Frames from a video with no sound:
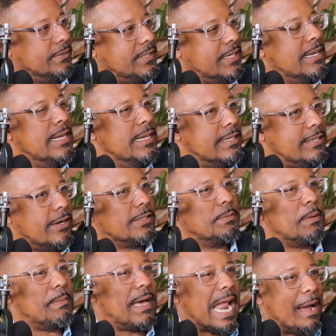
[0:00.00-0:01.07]
Talk to
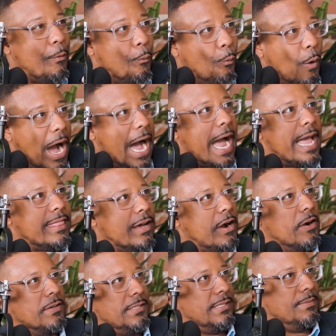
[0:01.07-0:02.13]
me about why the
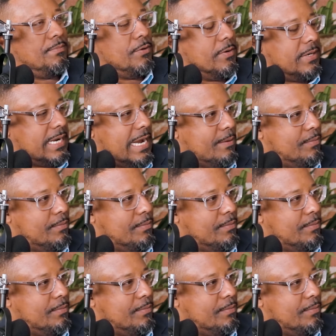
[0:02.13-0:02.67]
arts is important, how